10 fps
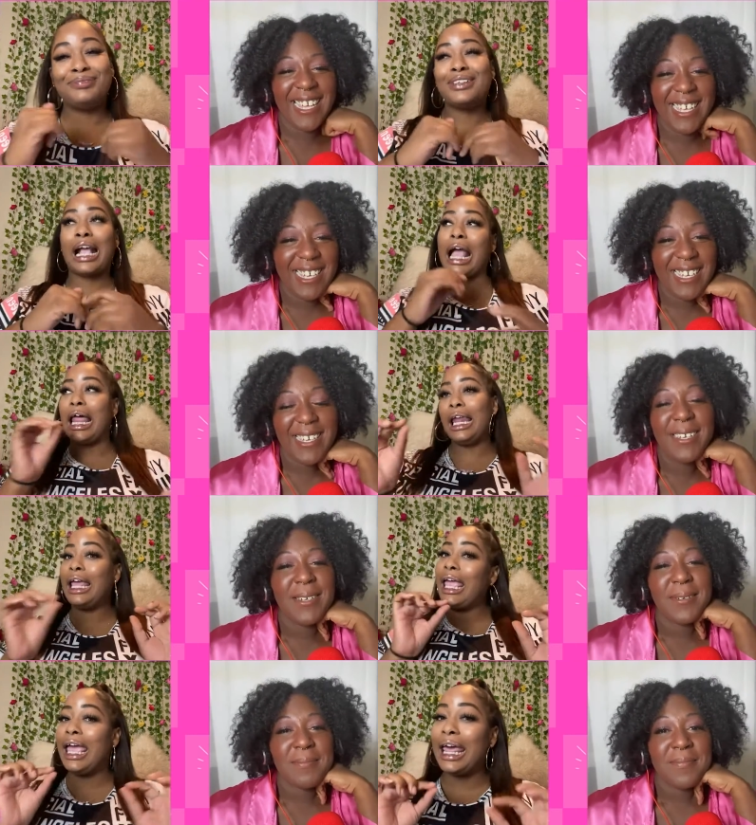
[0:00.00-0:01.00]
Speaker 1: Got a little
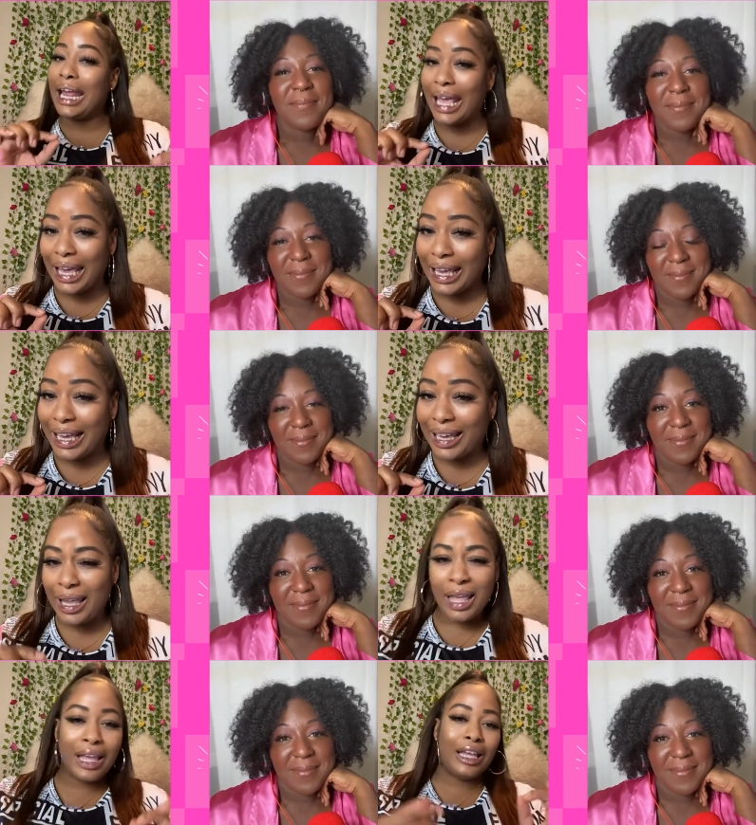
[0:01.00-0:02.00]
headache.
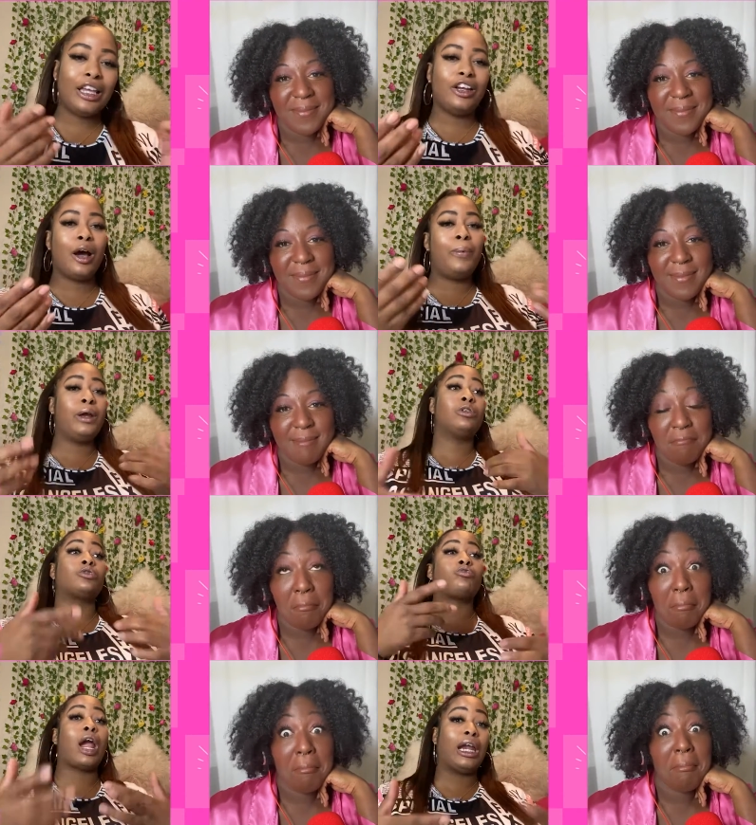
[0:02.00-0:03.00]
You know, but it was
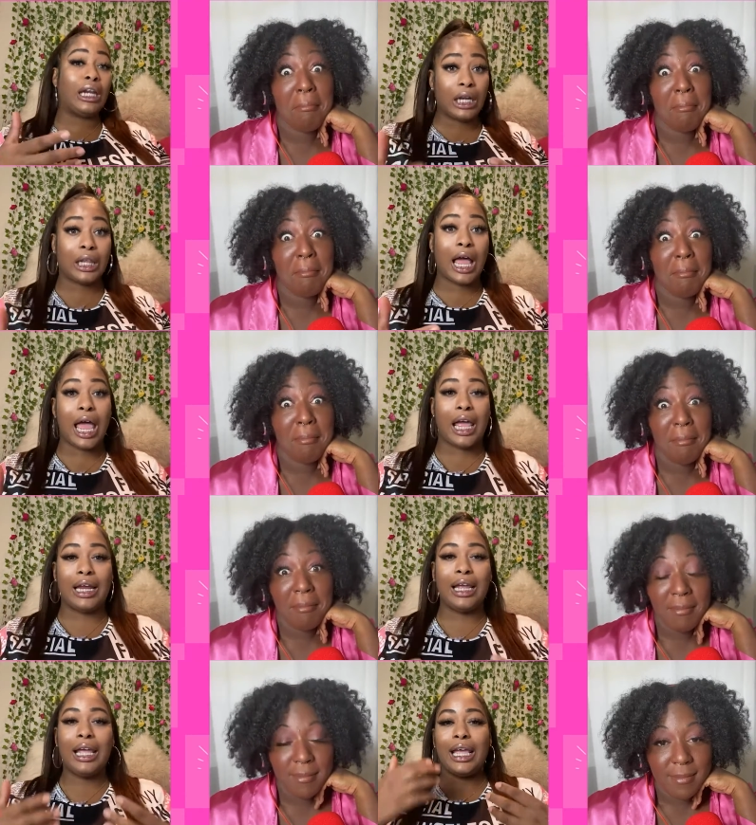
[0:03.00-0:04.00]
raining a lot
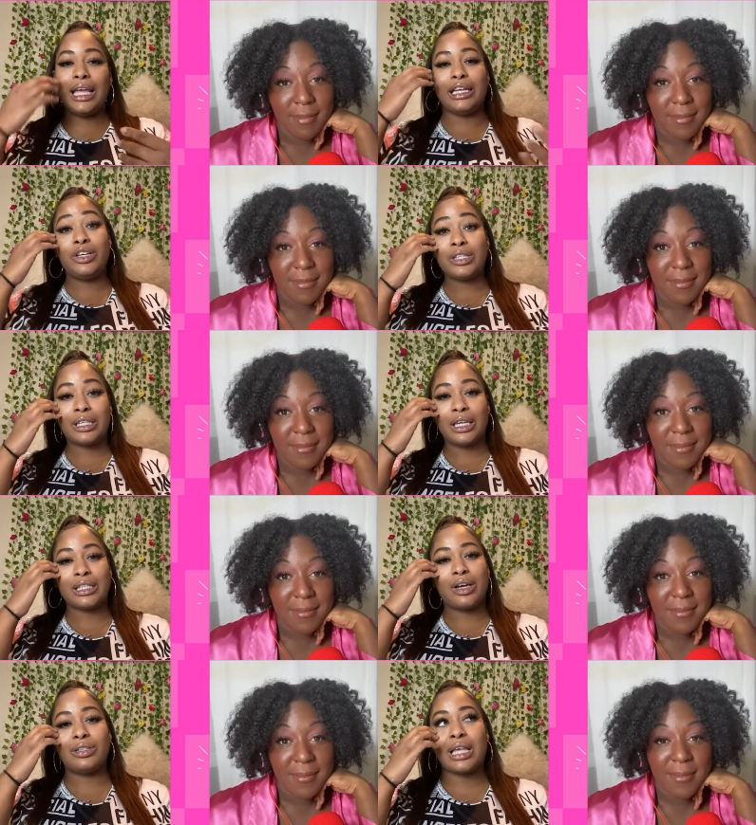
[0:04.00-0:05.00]
in Houston, so it's
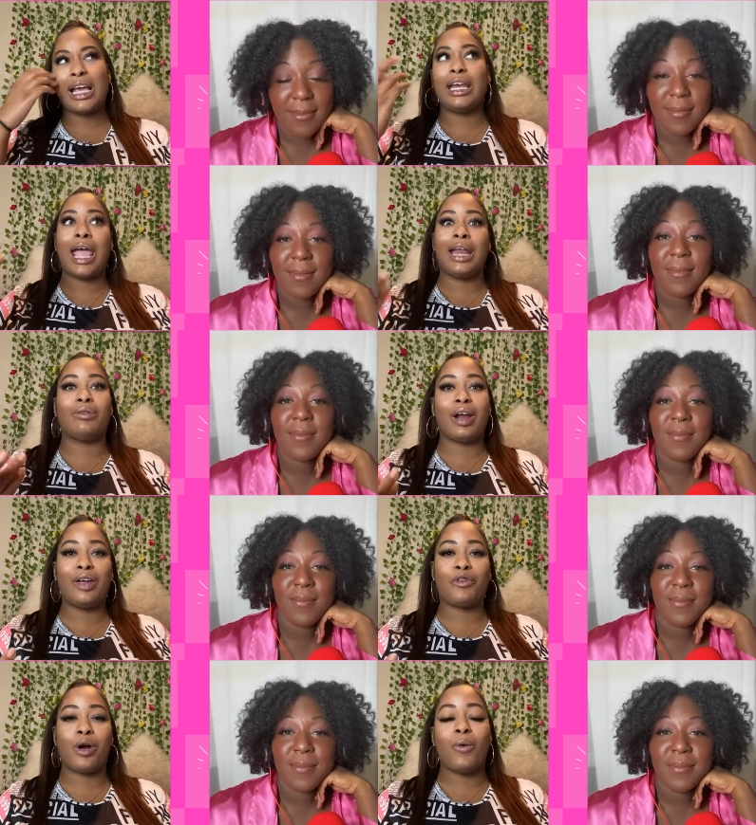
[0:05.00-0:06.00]
like, and it hadn't rained for a
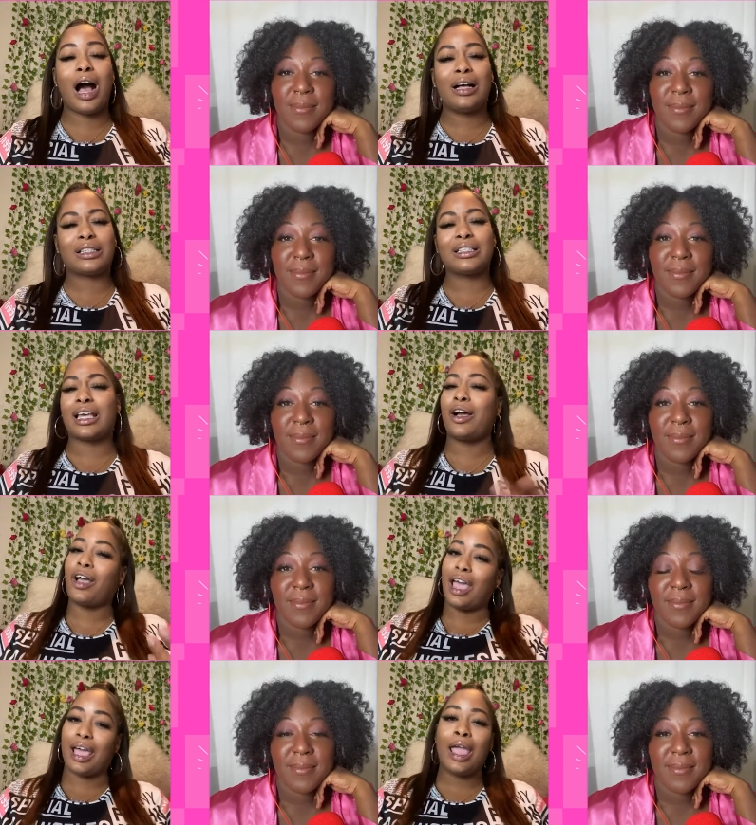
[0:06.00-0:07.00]
while, so I was like,
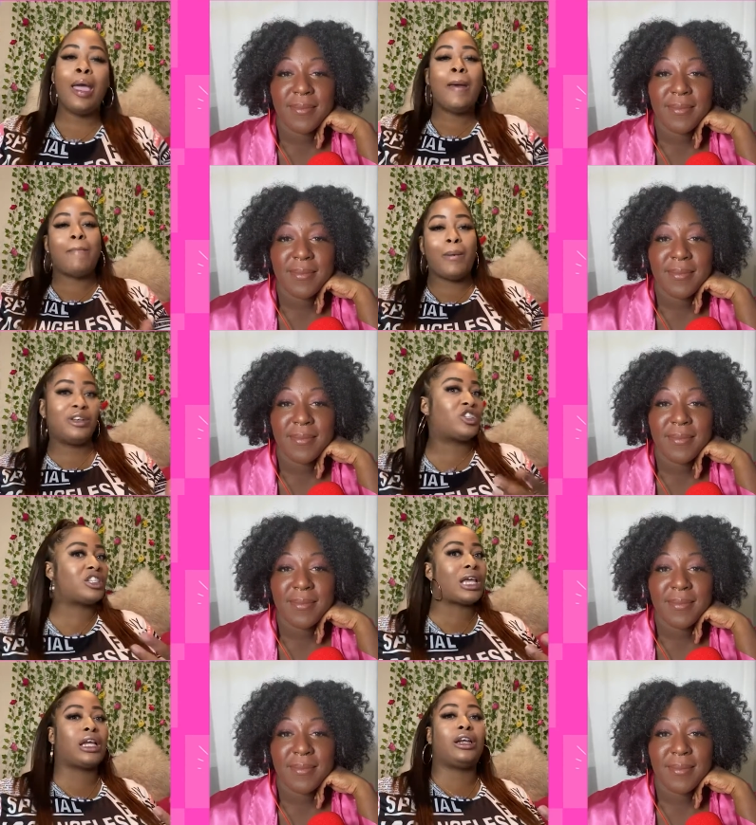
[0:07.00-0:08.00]
okay, maybe it's just like,
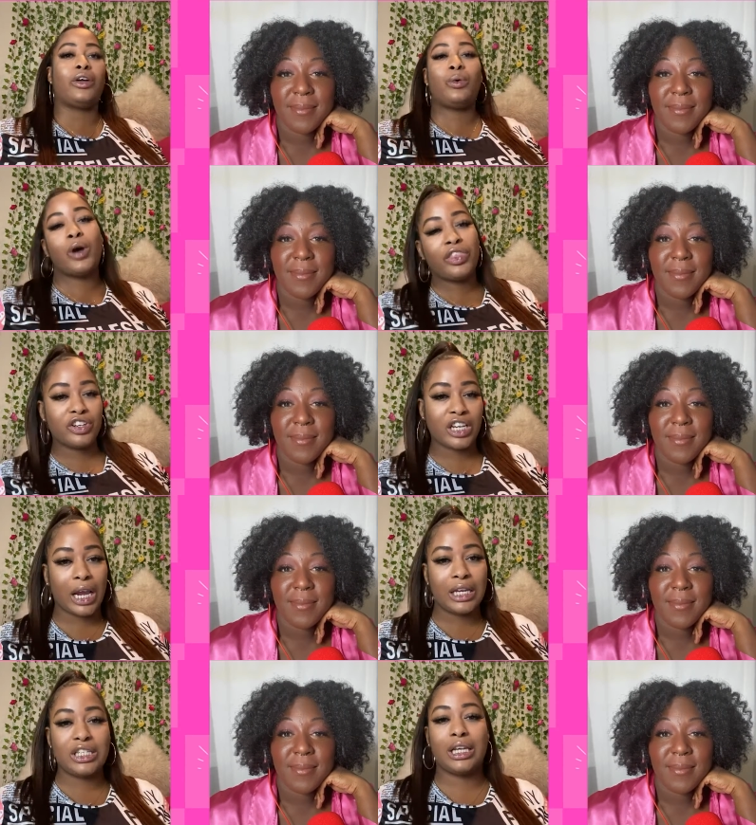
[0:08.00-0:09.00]
you know, the weather
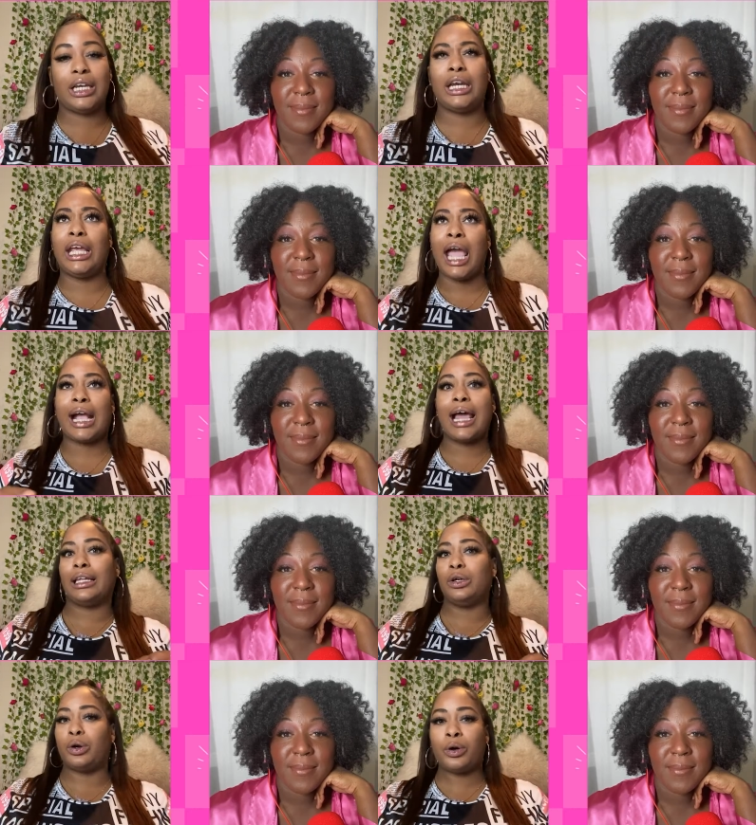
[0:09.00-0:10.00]
changing, and it had got a little
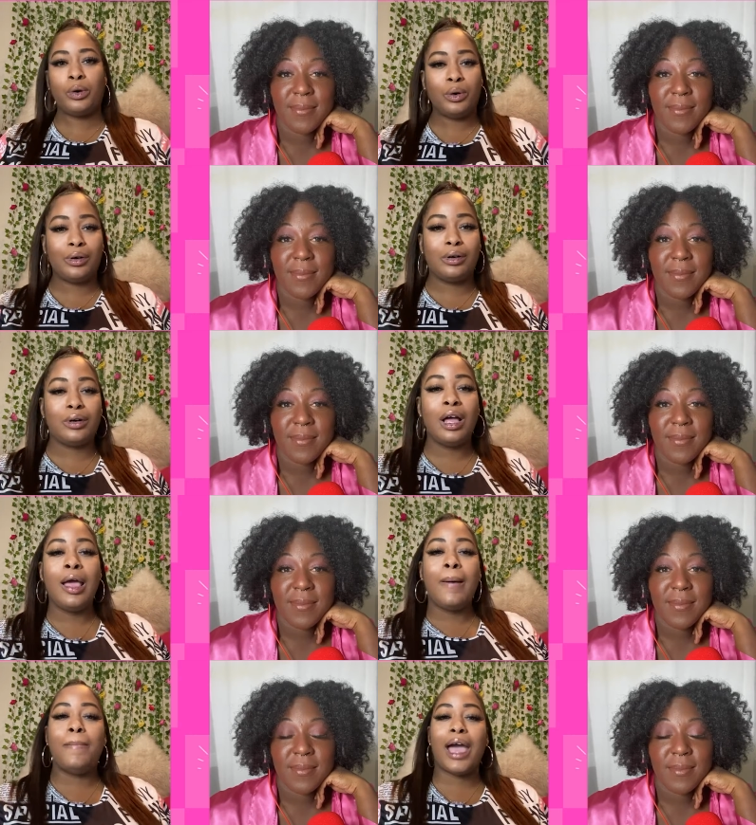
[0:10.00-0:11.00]
cool
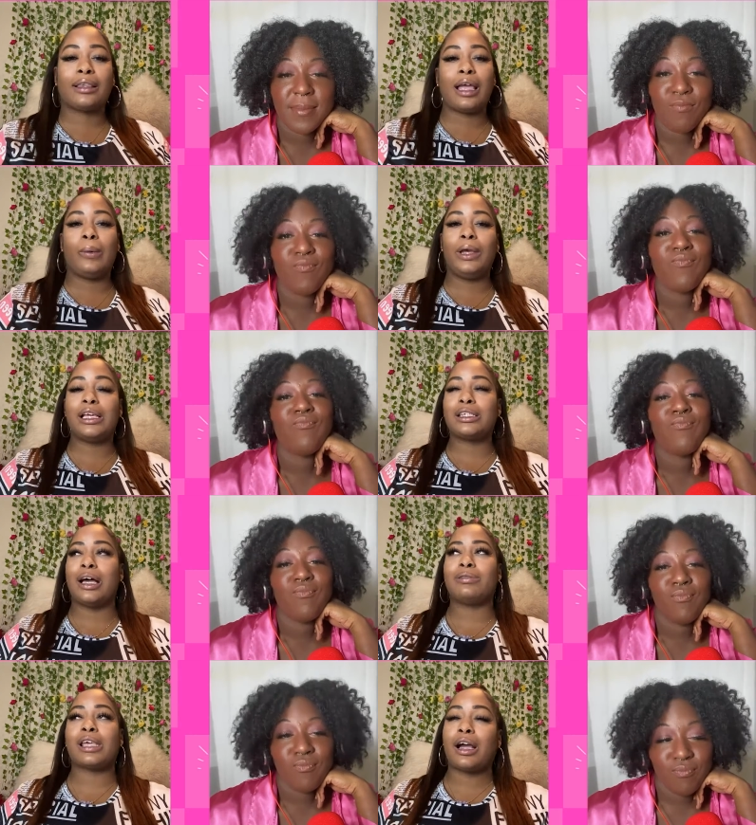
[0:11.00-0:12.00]
back that week, so I was
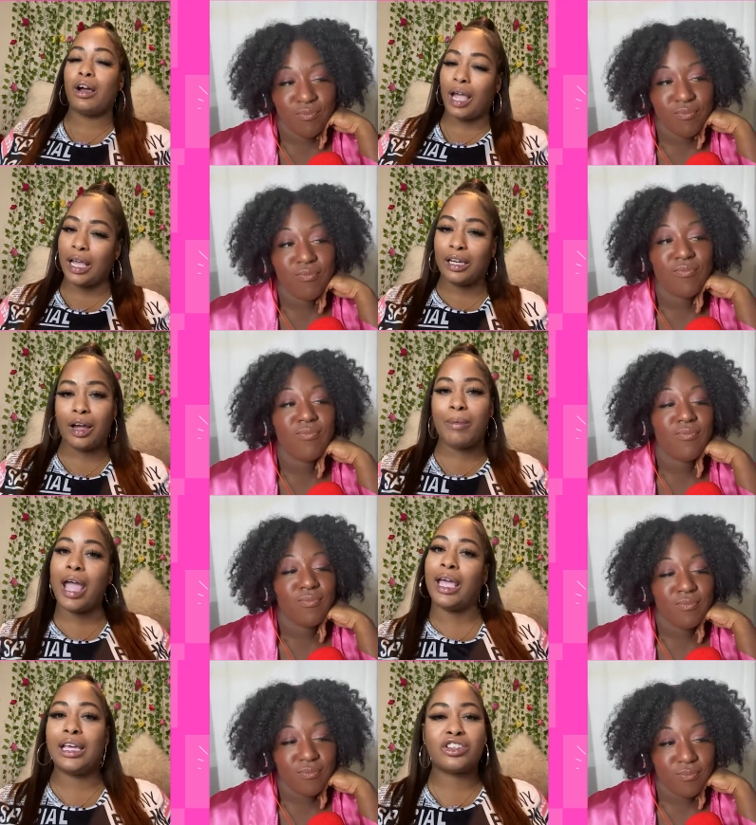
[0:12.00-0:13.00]
like, okay, you know, my
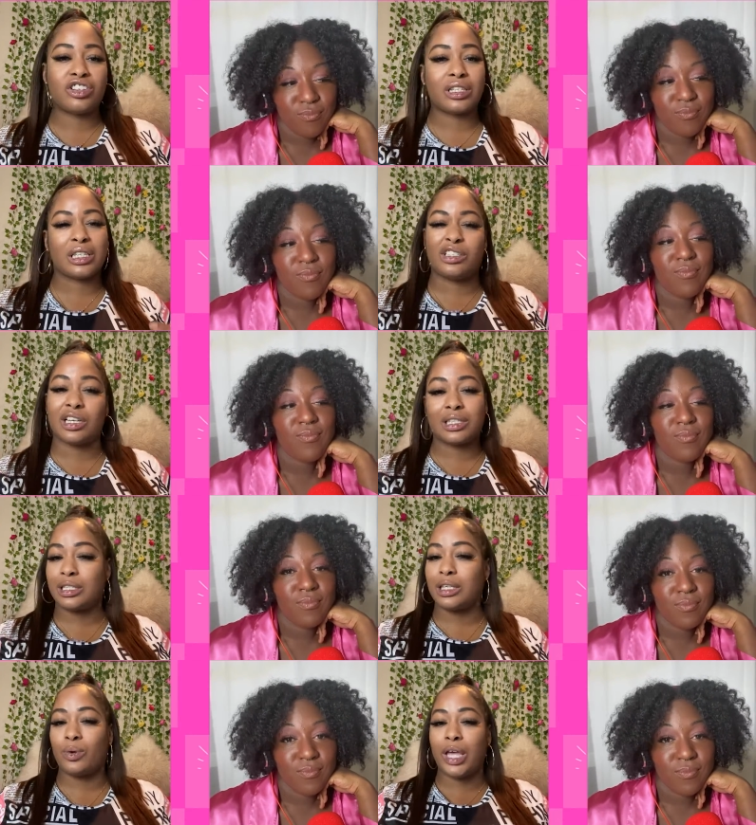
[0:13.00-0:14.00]
head's just adjusted to the
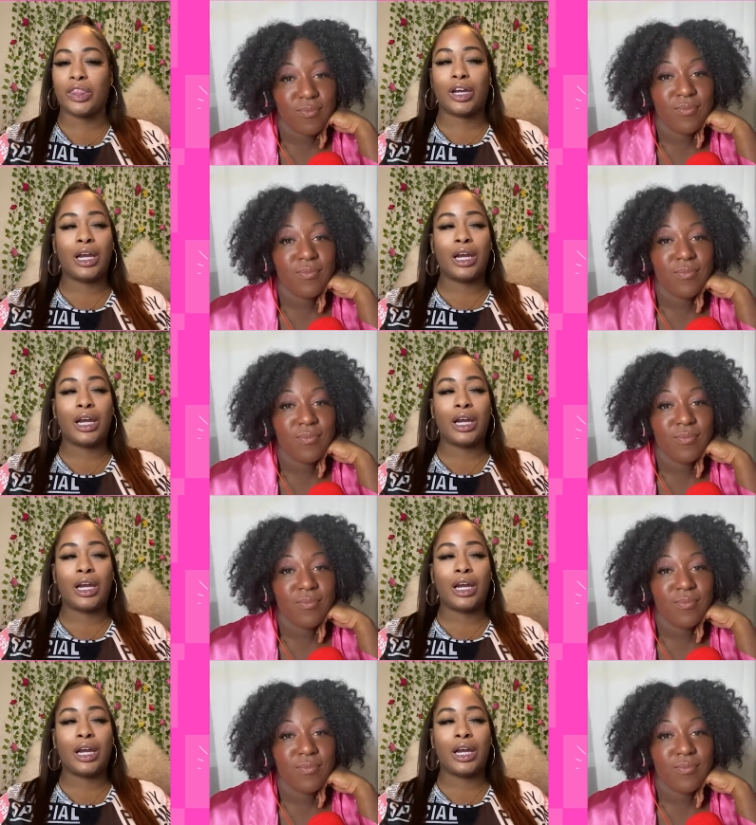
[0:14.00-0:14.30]
weather.